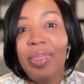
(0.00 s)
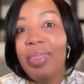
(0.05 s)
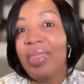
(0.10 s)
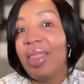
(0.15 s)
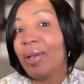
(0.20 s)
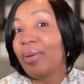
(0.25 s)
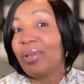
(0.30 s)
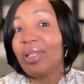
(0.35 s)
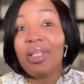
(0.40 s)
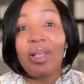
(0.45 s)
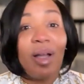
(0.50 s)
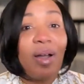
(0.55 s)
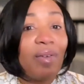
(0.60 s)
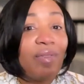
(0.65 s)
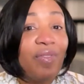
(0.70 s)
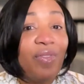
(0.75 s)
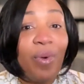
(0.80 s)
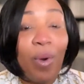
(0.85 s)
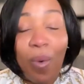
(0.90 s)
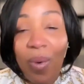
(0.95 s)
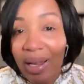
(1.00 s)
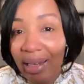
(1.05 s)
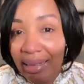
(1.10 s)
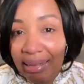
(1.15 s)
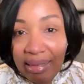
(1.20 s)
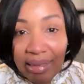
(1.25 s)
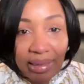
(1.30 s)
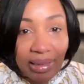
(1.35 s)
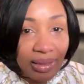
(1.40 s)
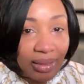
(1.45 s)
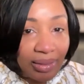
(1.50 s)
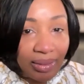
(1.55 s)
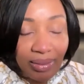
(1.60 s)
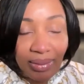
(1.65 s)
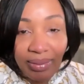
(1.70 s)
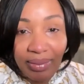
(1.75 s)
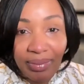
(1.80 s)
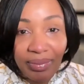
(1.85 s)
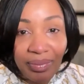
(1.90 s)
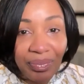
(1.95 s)
there was a voice
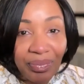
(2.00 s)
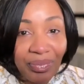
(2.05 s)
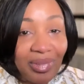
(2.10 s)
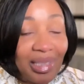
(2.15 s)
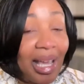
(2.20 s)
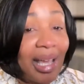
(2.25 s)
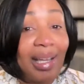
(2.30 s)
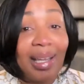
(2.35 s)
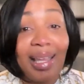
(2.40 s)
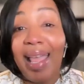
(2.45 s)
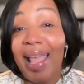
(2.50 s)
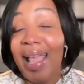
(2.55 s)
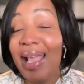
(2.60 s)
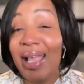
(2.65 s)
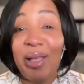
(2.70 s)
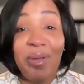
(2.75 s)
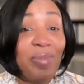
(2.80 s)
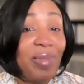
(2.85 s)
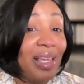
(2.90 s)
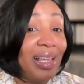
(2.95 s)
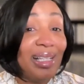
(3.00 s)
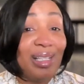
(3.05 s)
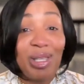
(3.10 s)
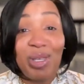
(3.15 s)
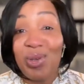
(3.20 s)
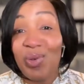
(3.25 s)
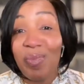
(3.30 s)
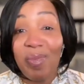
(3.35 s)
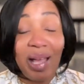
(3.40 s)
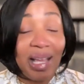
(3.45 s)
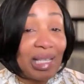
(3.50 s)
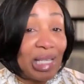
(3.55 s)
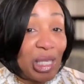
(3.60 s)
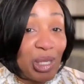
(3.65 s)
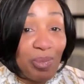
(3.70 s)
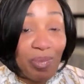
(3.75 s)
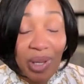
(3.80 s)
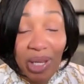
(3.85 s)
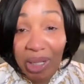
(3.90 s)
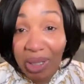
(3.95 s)
that came into my
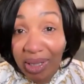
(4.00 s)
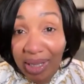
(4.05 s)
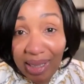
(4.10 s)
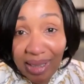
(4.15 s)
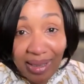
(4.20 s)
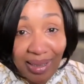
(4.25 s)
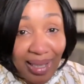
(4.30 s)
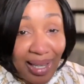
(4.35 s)
spirit